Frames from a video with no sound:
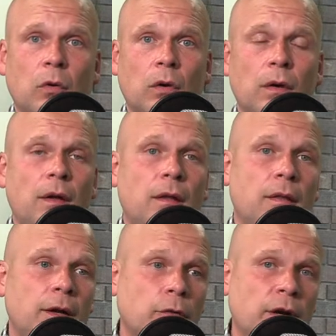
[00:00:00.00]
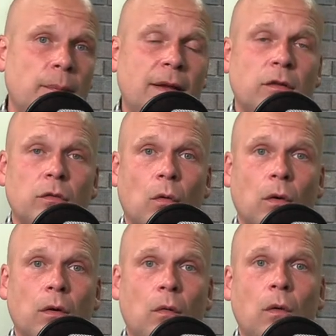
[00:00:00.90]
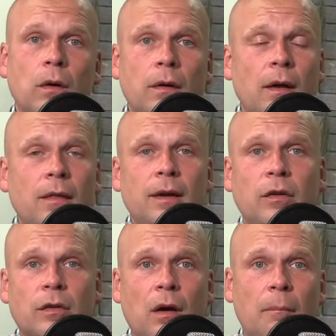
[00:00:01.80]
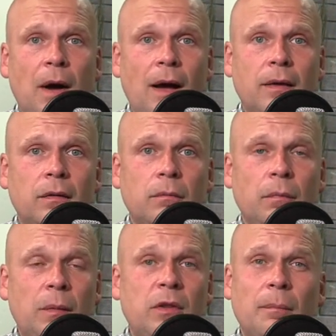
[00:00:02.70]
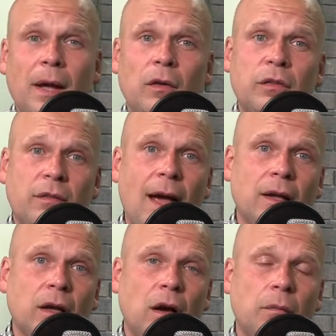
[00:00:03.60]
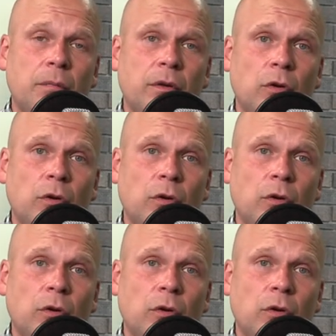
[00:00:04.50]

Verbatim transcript: or they greet them at the door, or they just come by and maybe the mail's stacking up and